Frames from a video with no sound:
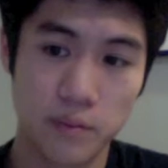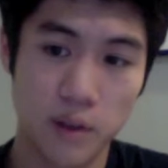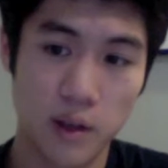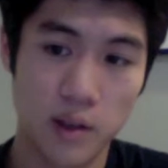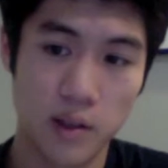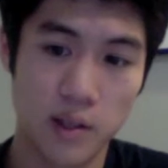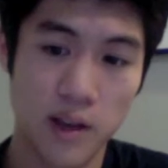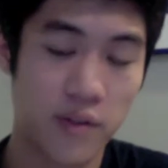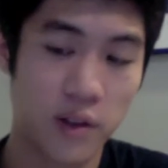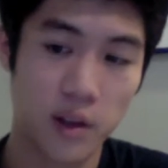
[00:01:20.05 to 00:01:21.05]
It's
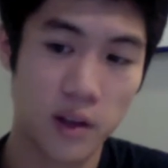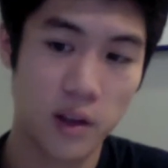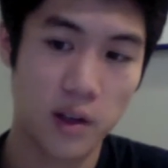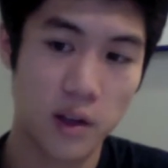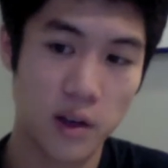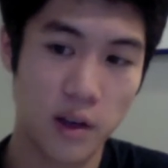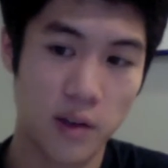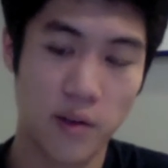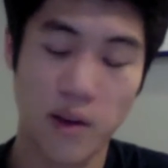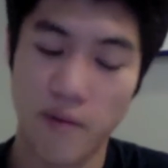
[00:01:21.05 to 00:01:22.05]
definitely like
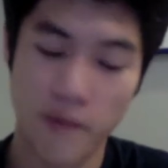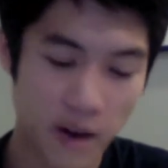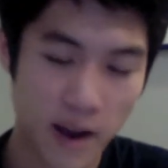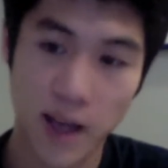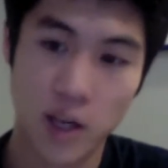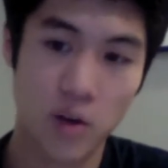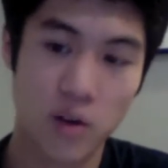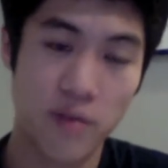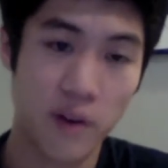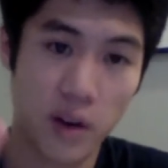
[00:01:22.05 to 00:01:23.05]
very
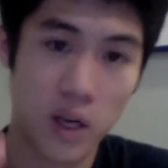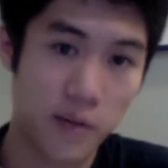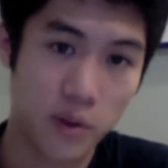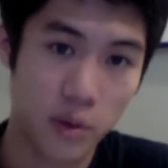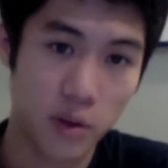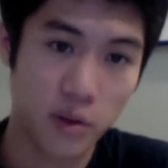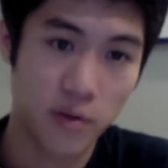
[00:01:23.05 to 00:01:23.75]
accurate, very comfortable.